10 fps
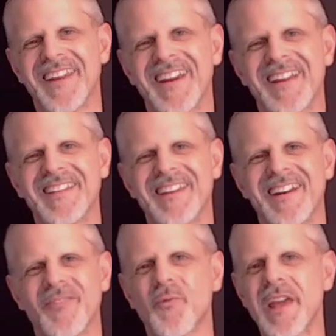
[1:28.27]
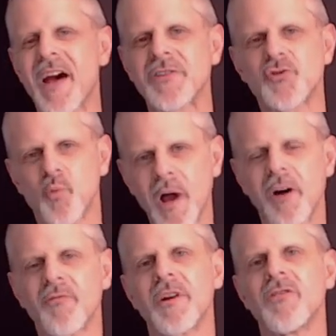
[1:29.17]
and we have
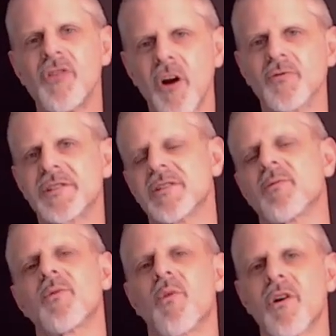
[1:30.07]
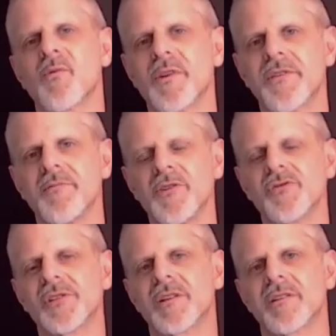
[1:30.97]
12 notes that we work with in
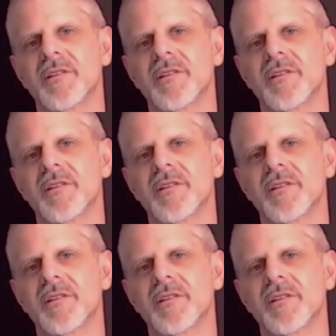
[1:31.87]
music.